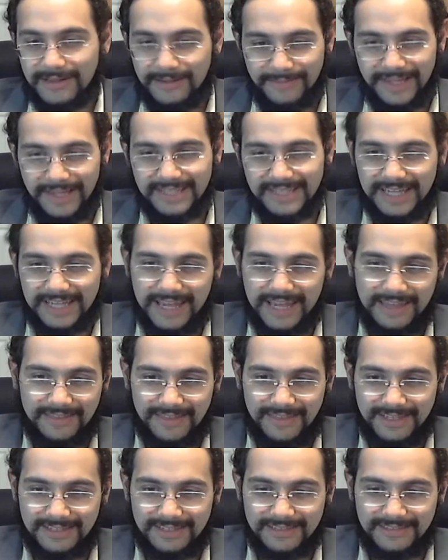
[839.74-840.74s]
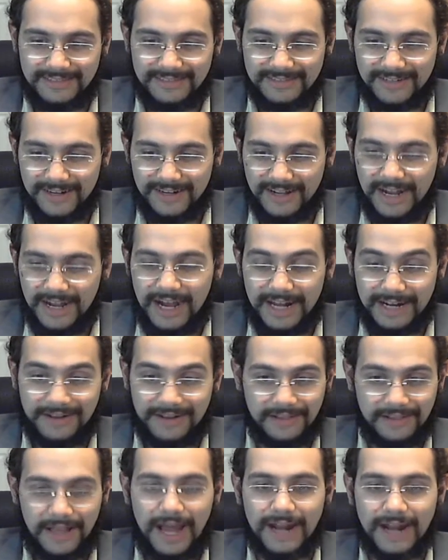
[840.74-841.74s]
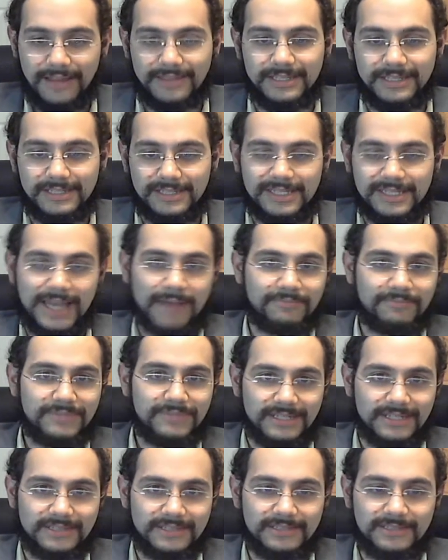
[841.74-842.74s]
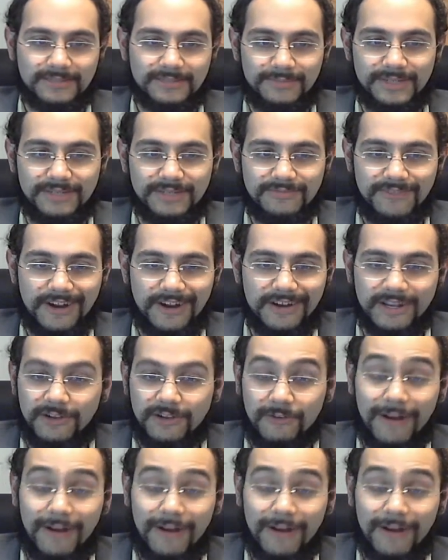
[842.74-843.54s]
Amazing Atheist and Sargon and a lot of these skeptics to be very